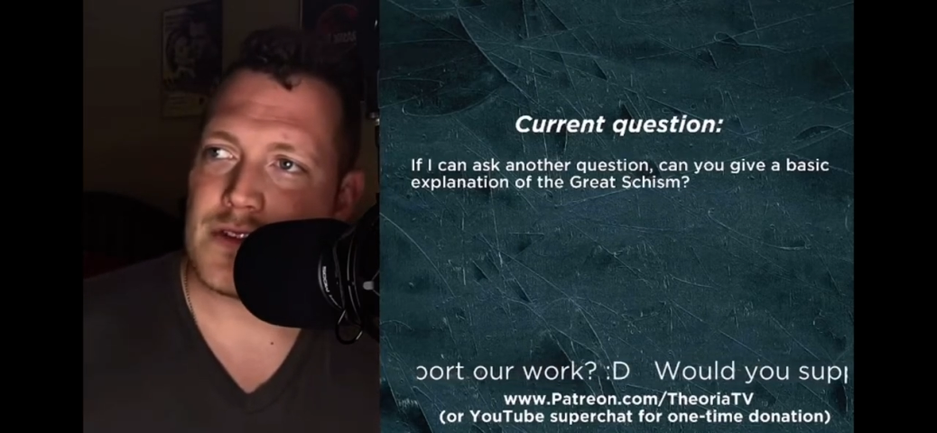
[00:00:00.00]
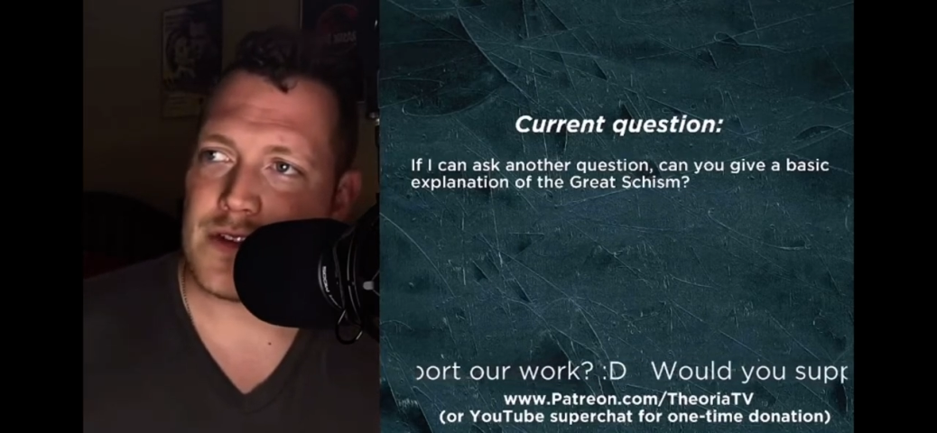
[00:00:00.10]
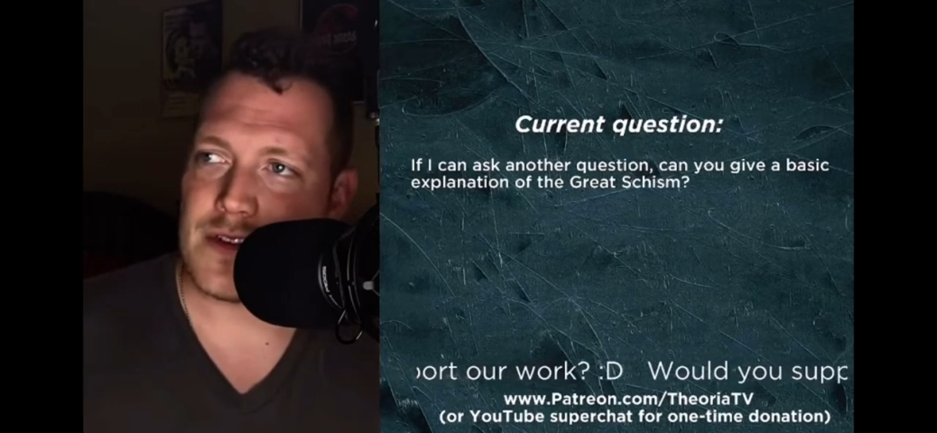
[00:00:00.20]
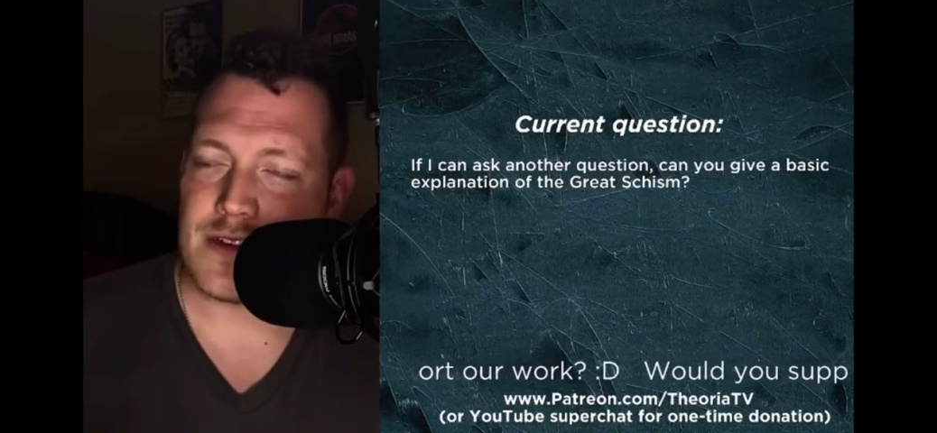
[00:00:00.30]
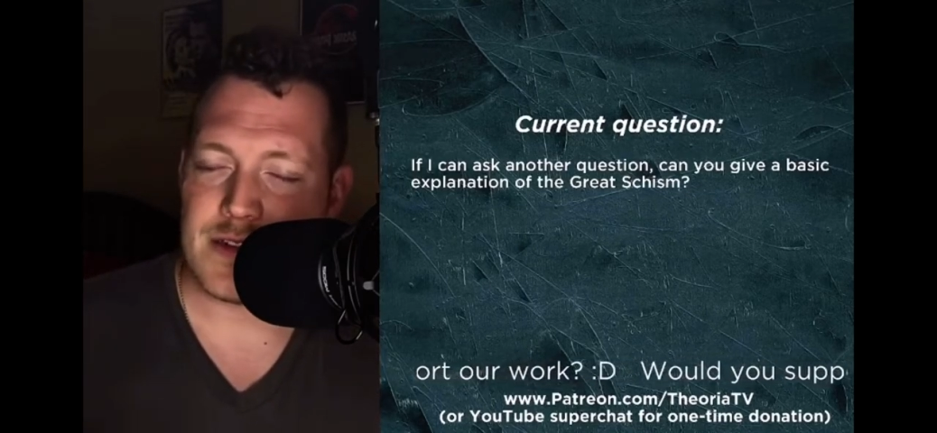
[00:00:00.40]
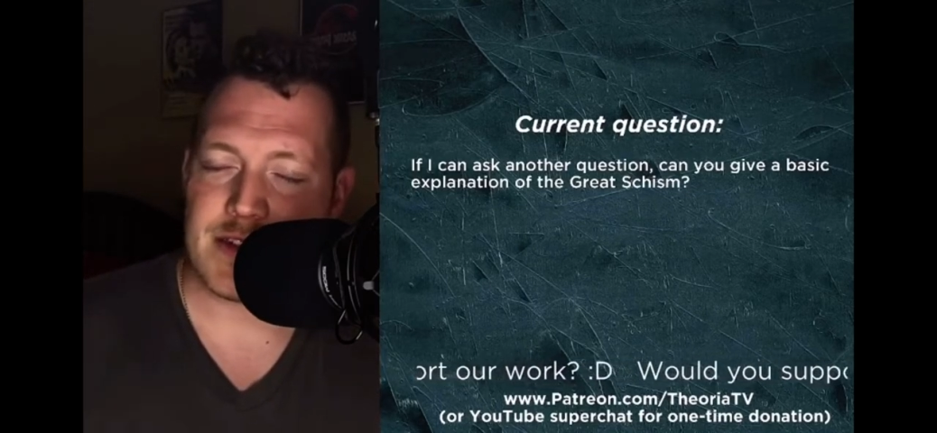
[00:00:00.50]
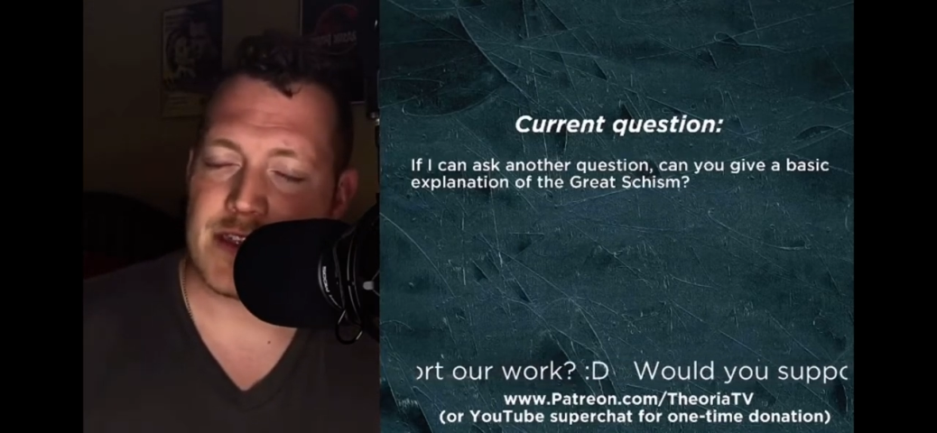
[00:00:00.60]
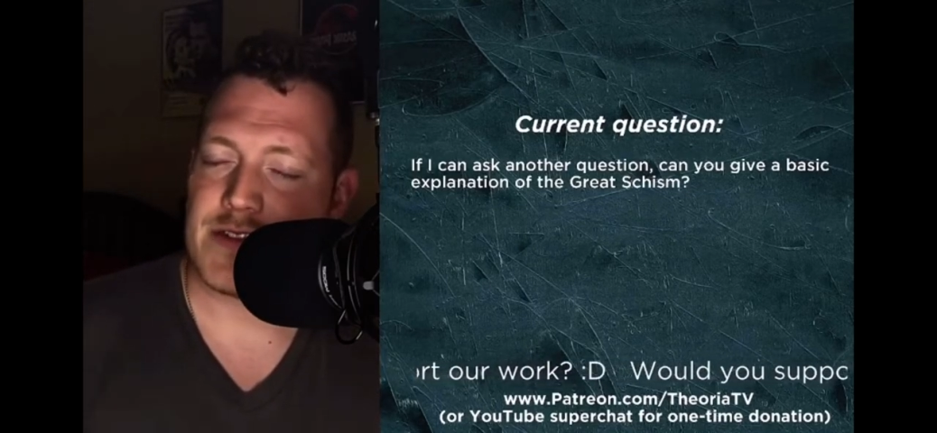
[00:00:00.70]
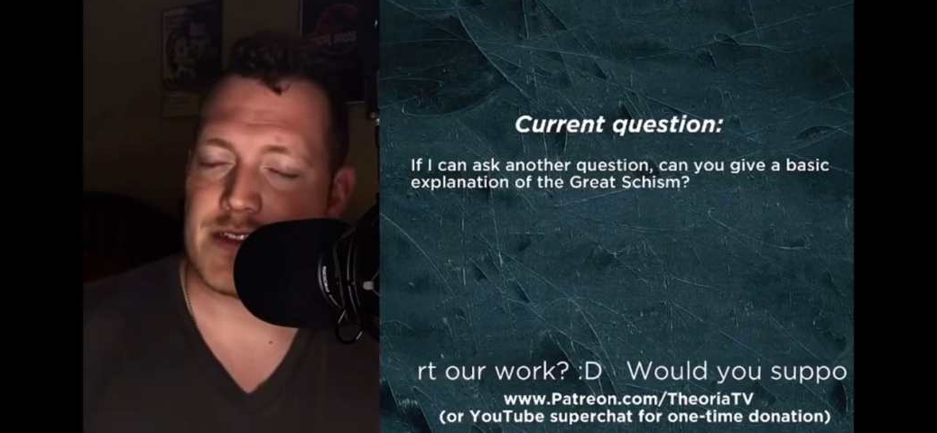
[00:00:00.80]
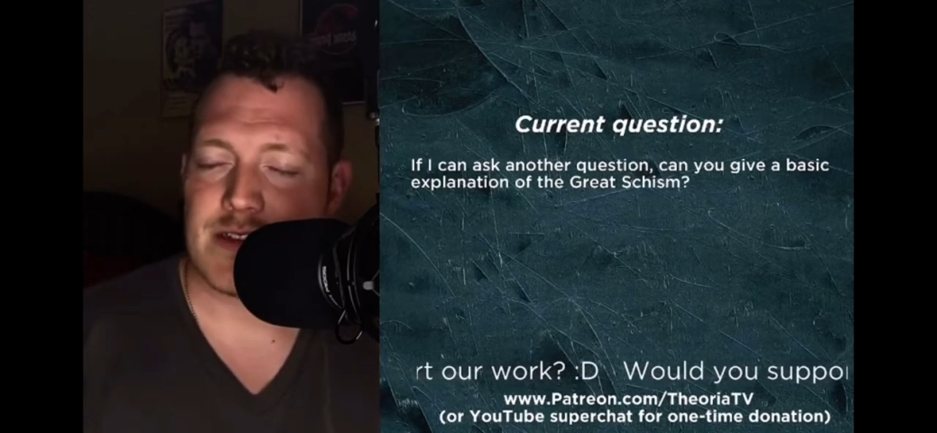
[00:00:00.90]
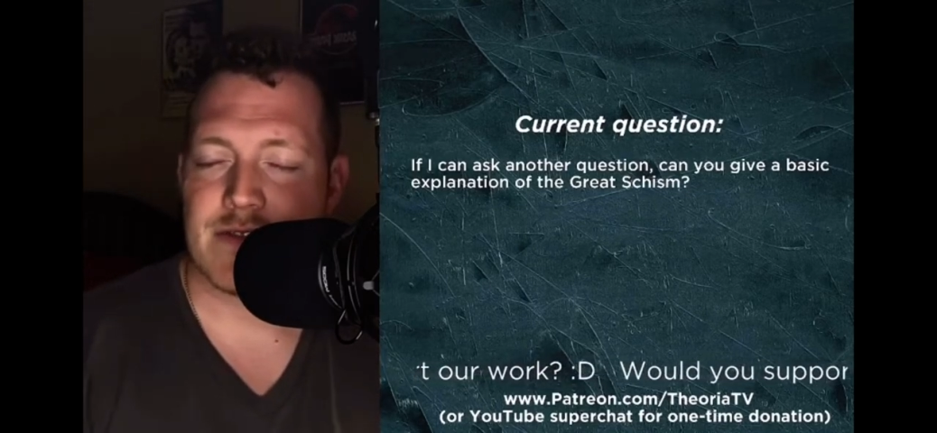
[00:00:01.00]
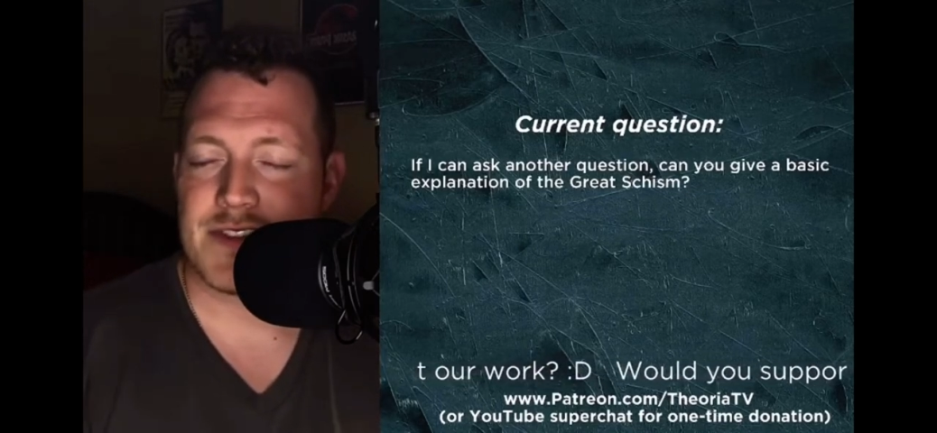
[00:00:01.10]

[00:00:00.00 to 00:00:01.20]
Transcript: a series of